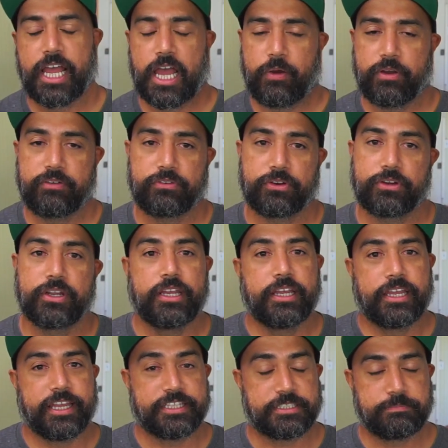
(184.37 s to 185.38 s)
However,
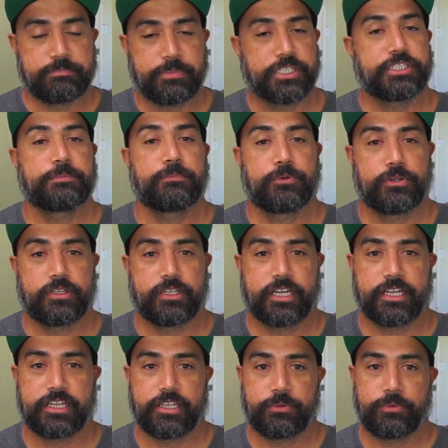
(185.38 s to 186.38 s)
it's much more
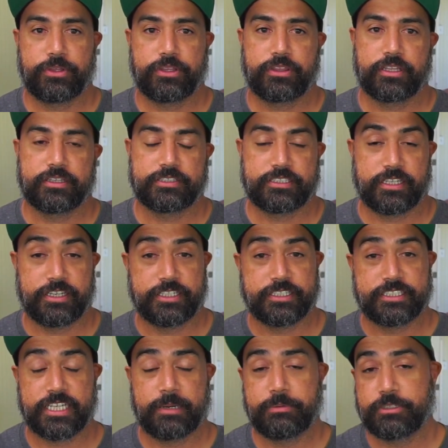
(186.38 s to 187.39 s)
likely with an
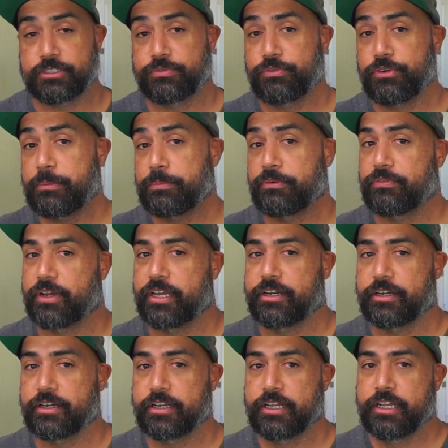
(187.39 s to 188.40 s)
established free
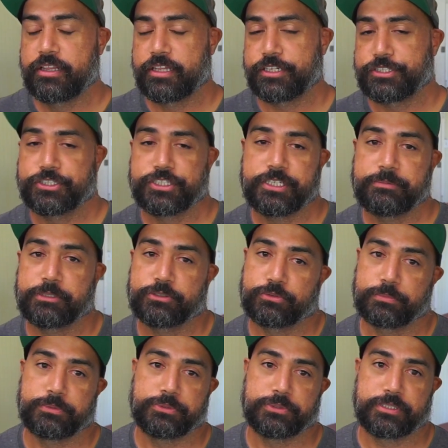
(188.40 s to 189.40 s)
provider that your emails
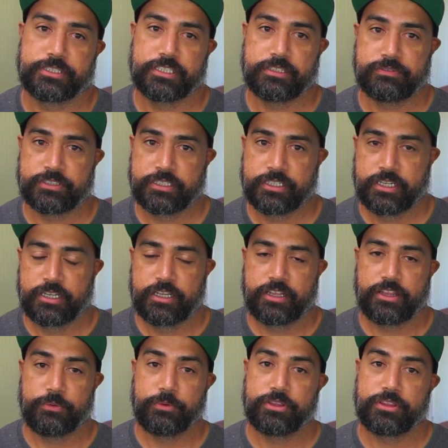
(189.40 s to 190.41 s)
will be received
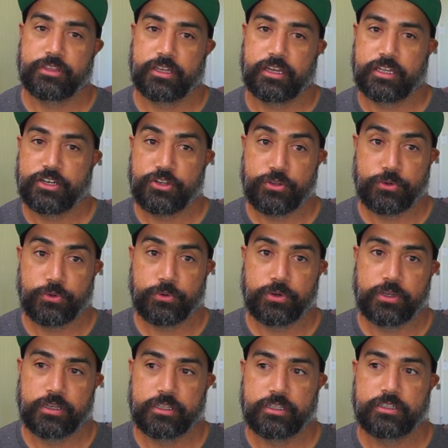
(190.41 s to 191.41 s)
than with a new
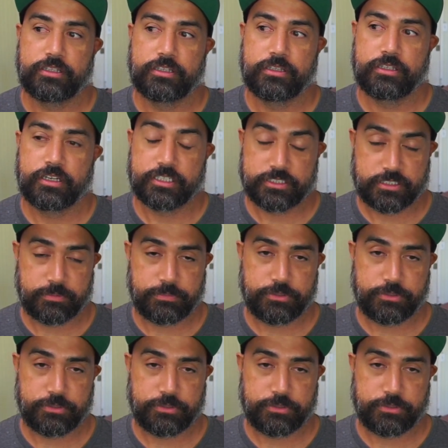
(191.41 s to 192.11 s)
custom